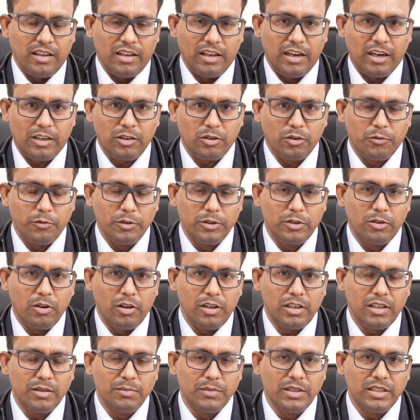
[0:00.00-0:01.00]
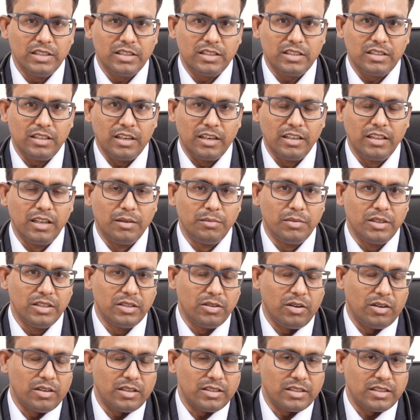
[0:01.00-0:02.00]
Electrophysiology means rhythm
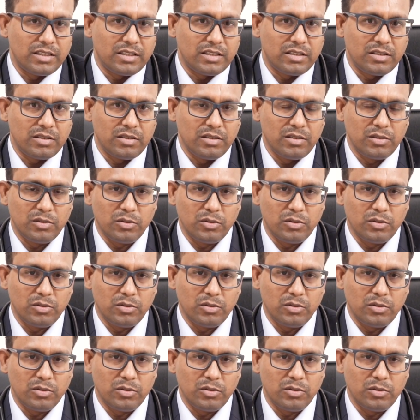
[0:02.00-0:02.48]
disorders.